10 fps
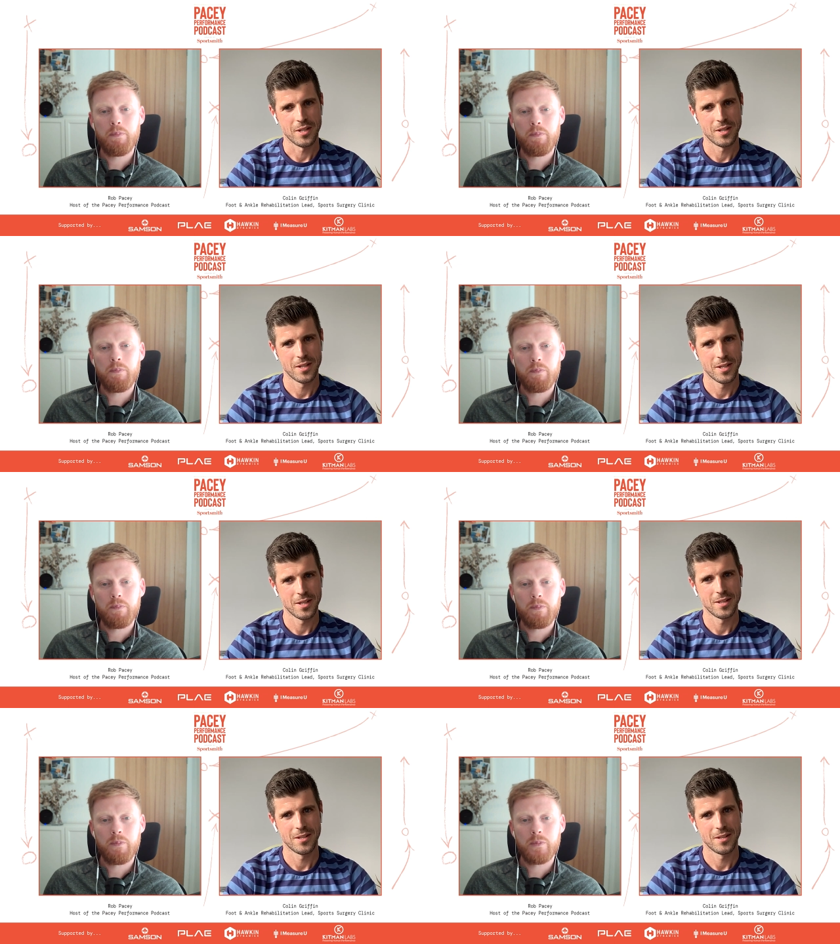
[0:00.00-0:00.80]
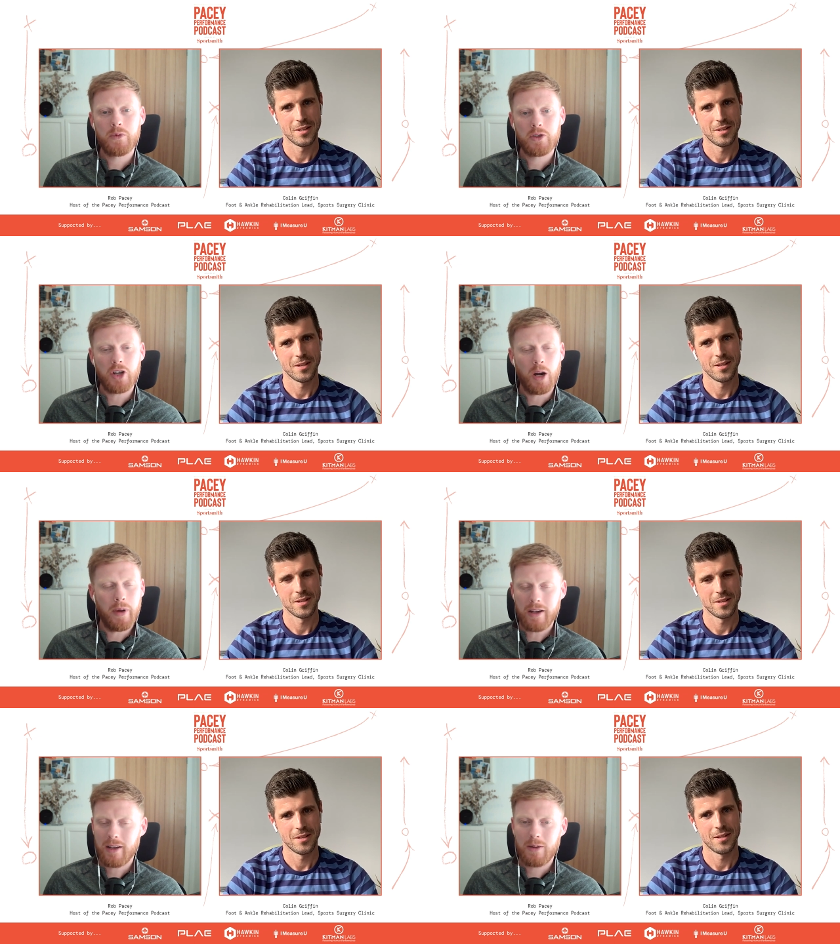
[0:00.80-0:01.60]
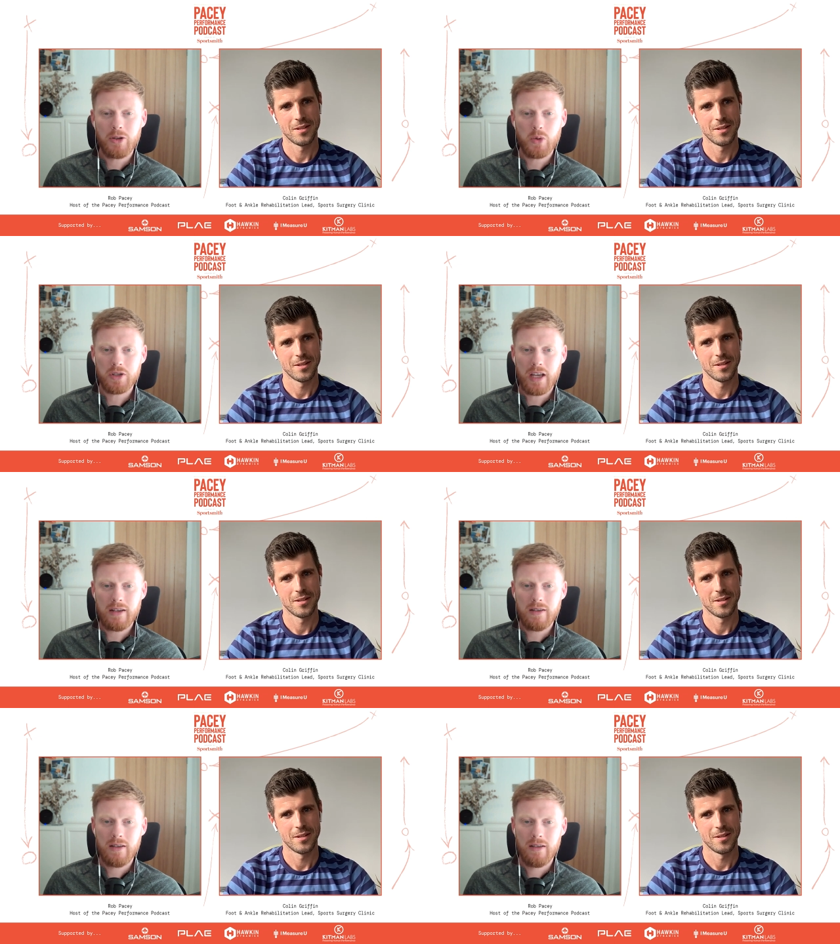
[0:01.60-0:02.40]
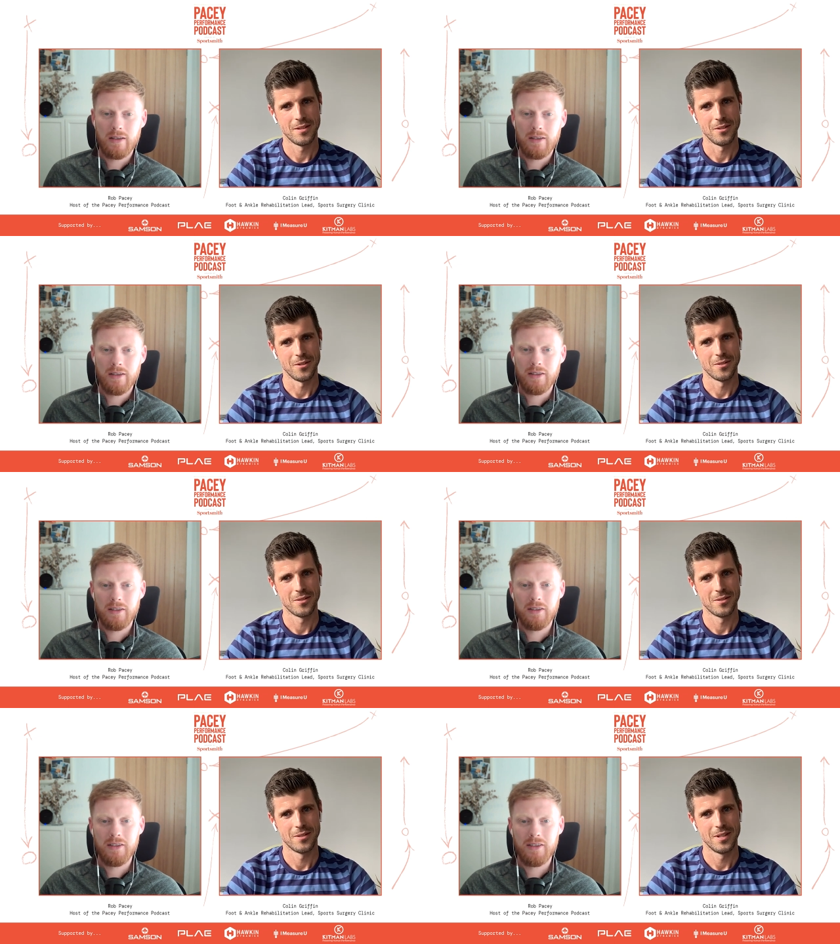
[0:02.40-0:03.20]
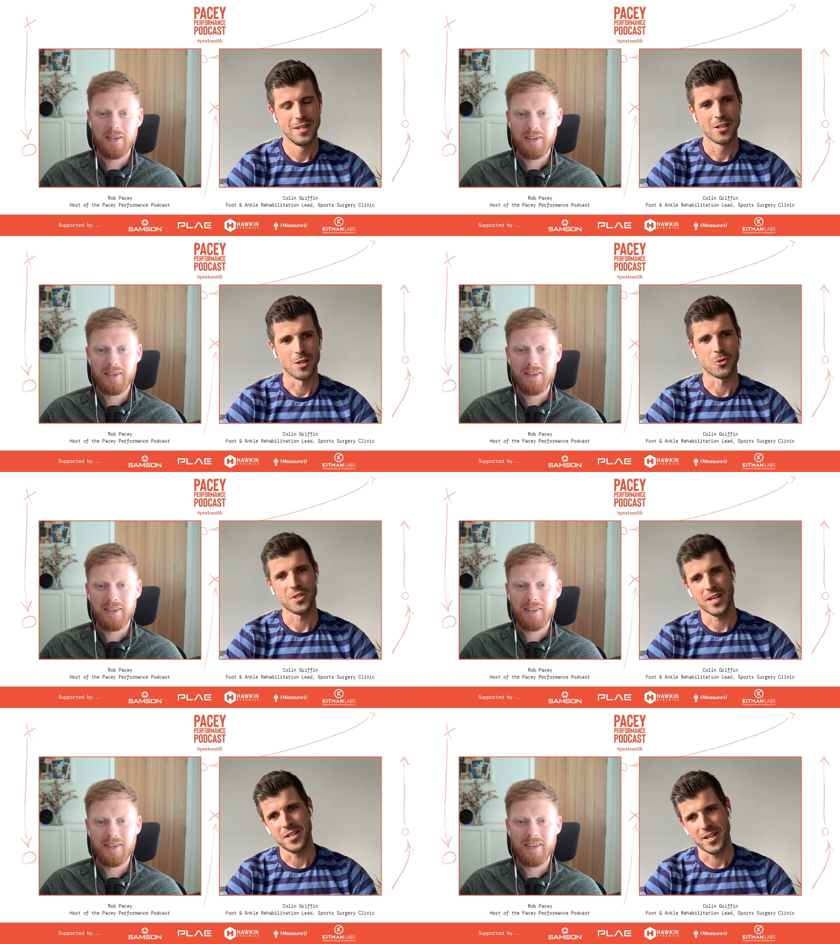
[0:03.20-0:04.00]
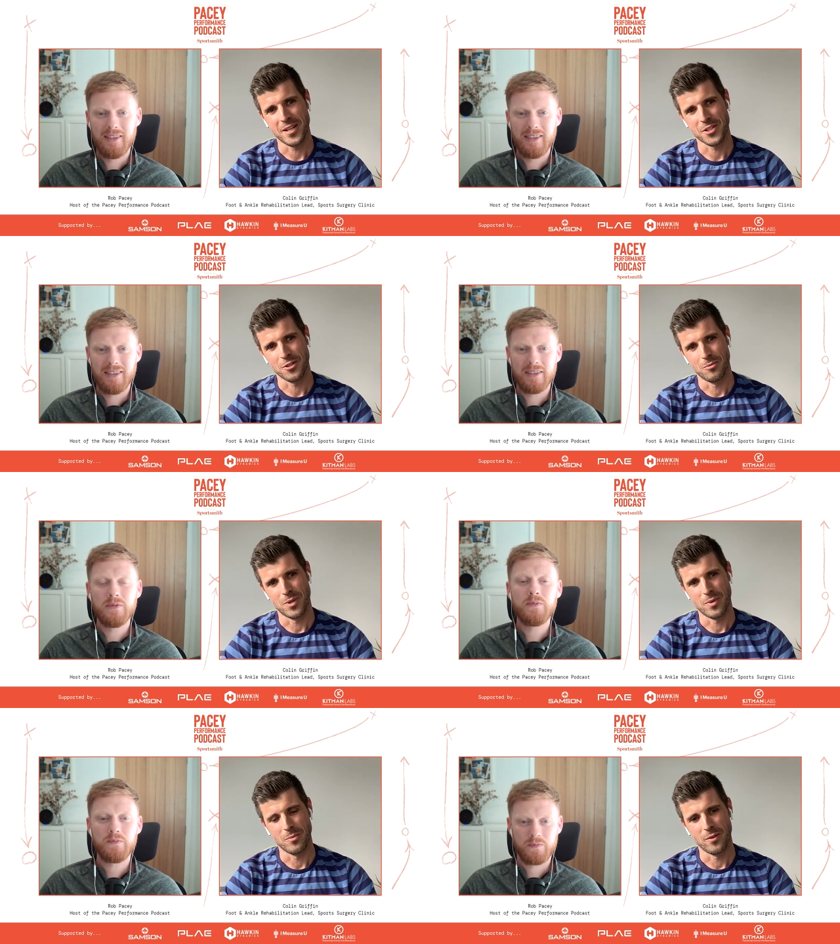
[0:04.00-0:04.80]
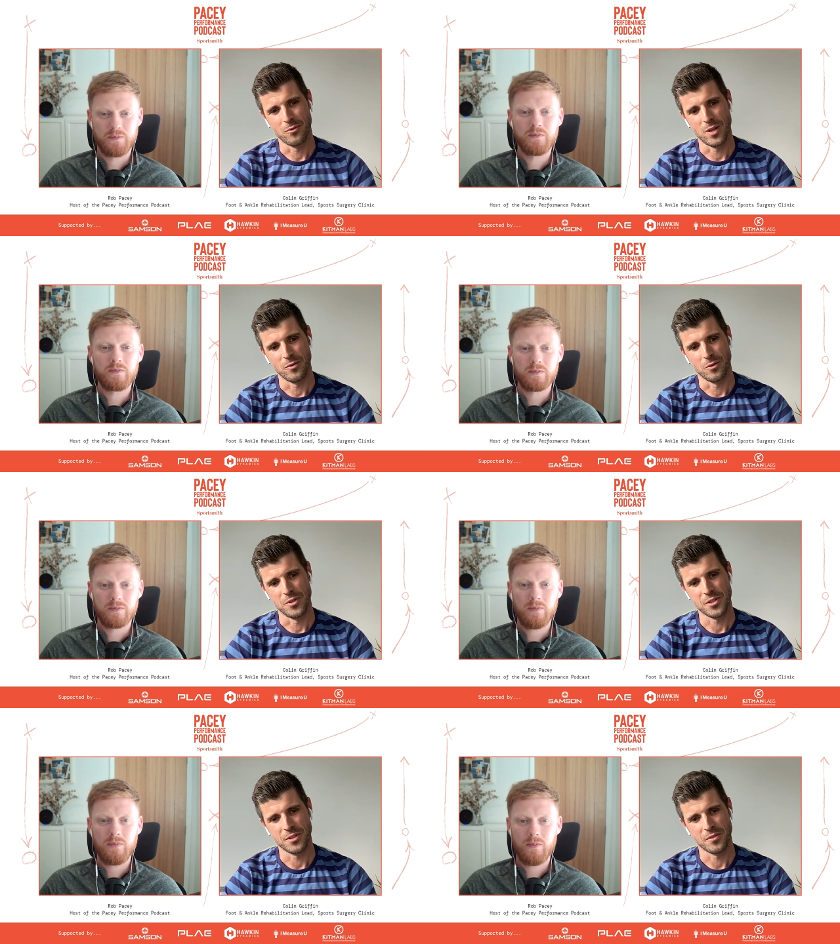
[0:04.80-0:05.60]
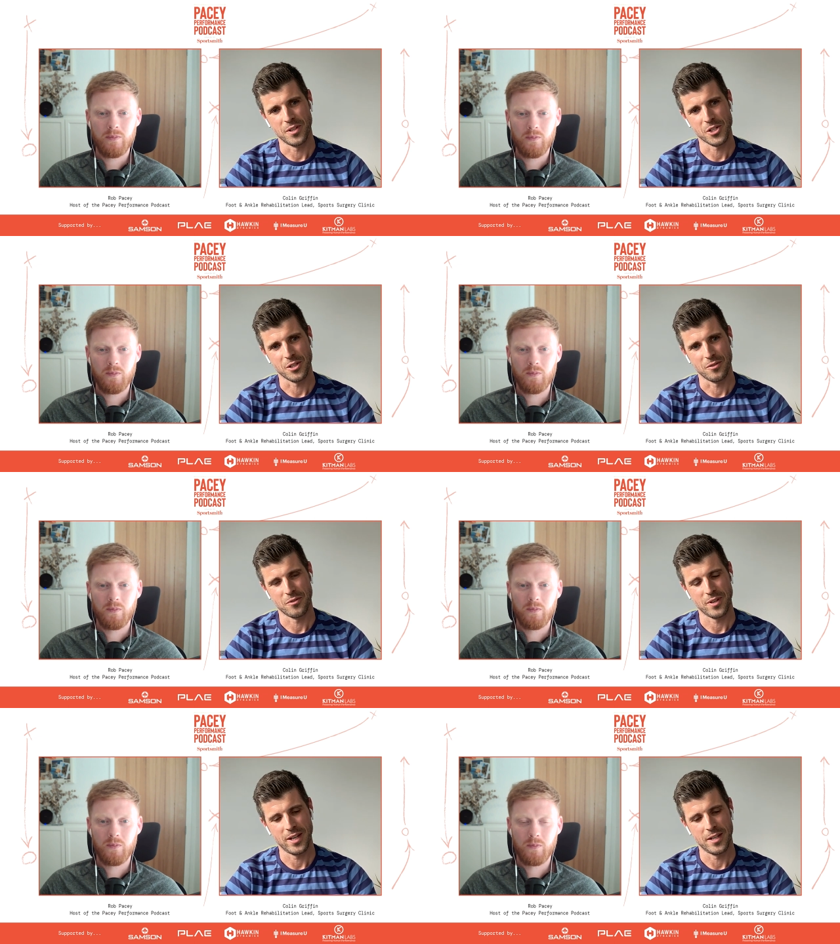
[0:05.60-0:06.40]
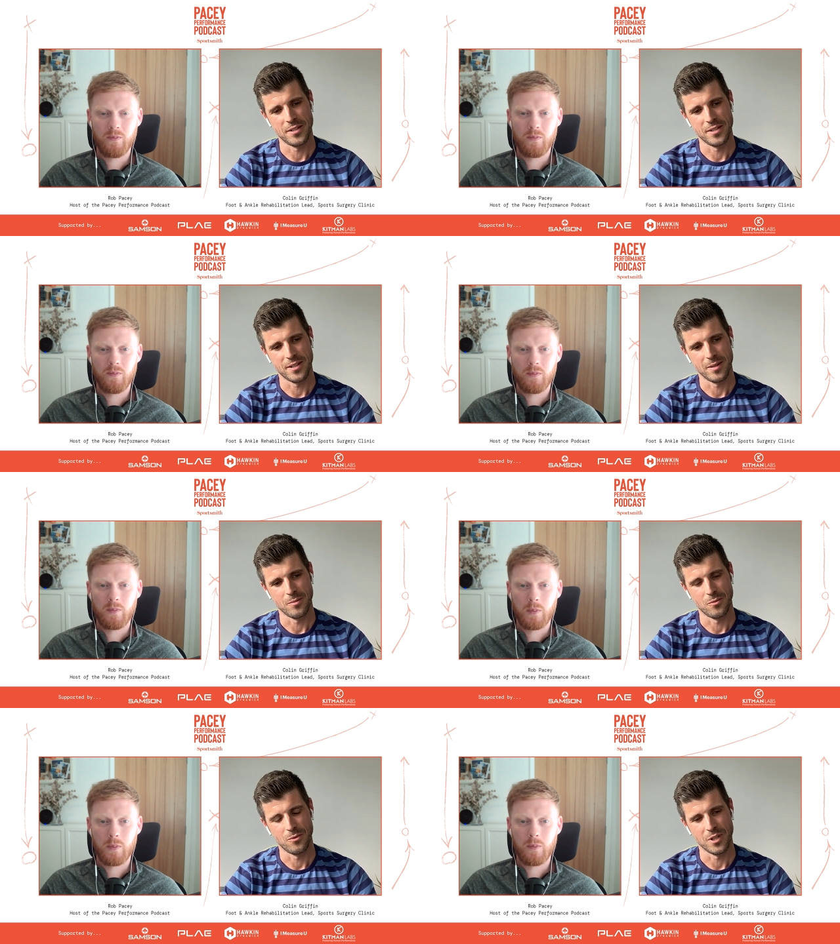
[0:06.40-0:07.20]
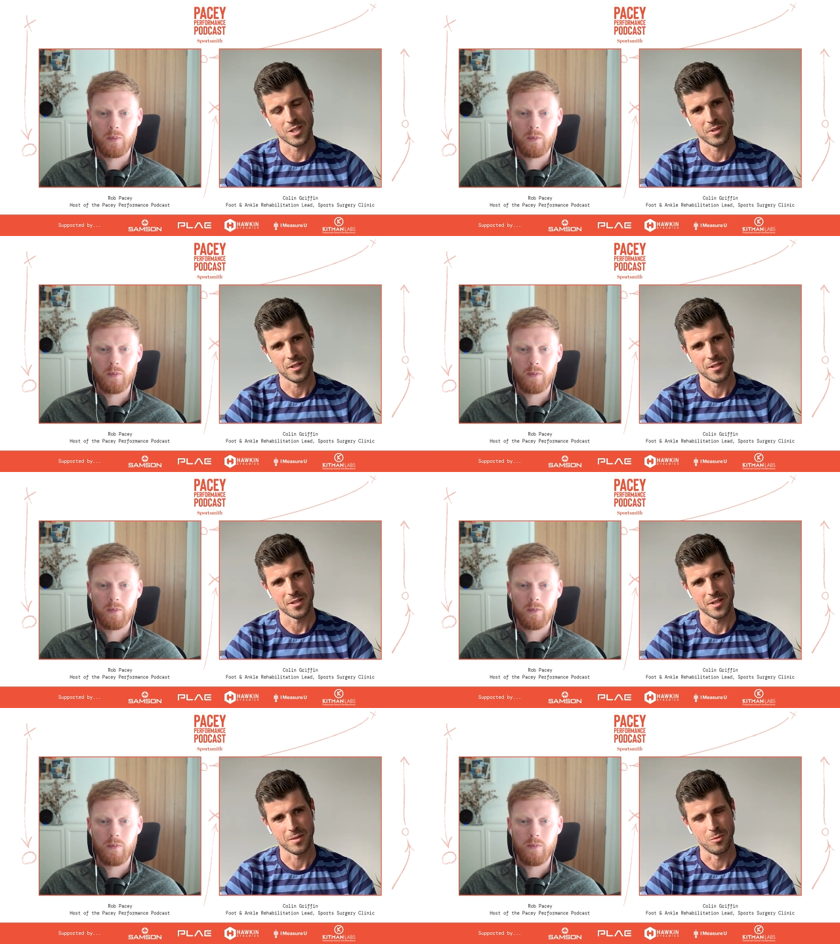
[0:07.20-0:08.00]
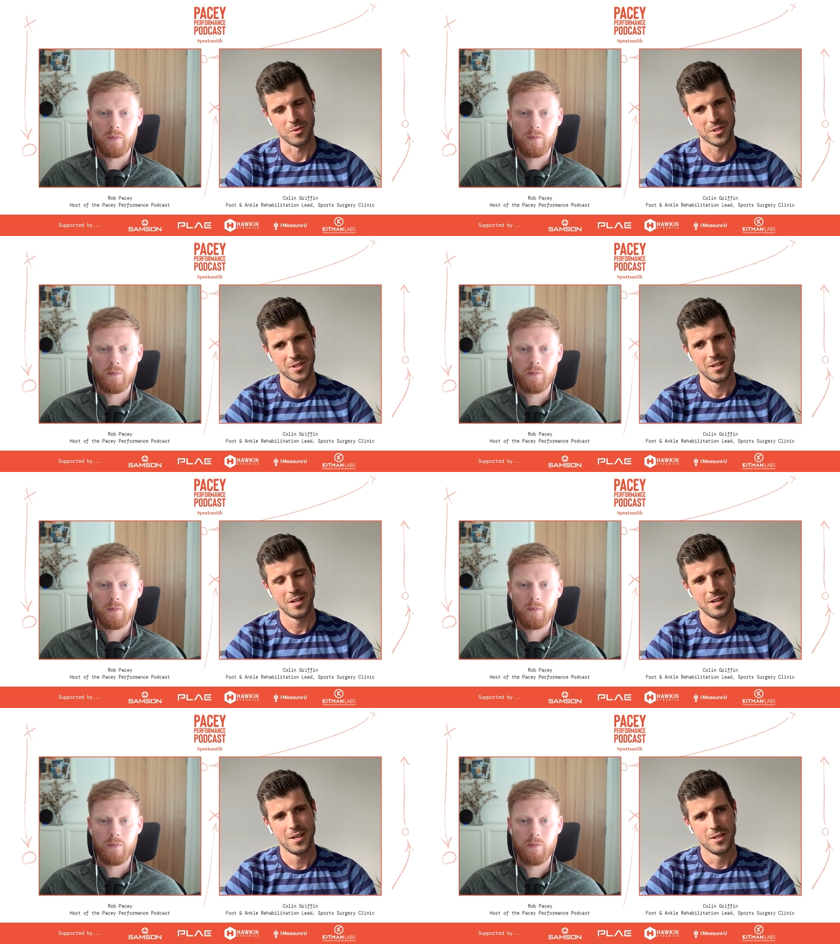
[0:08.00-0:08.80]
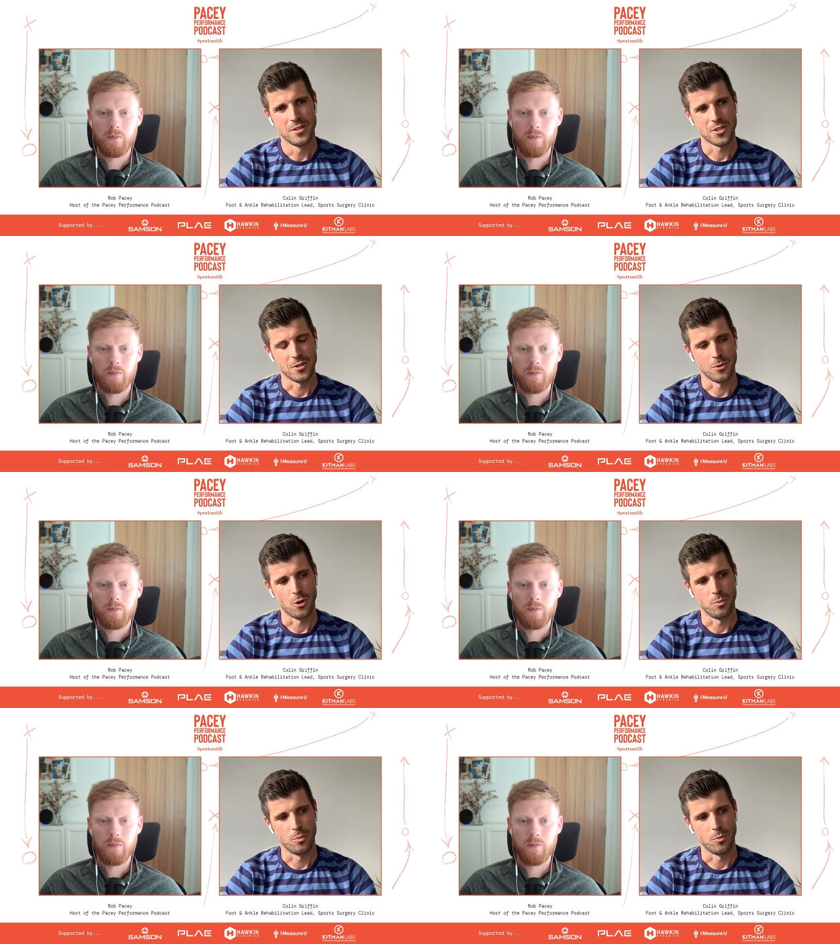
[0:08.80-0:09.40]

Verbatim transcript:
Speaker 1: the?
Speaker 2: Sorry, mate. Coming towards the end. Yeah.
Speaker 1: Coming towards the end, yeah. So i have I've one study to finish off, and I'm writing my thesis at, at, the moment. So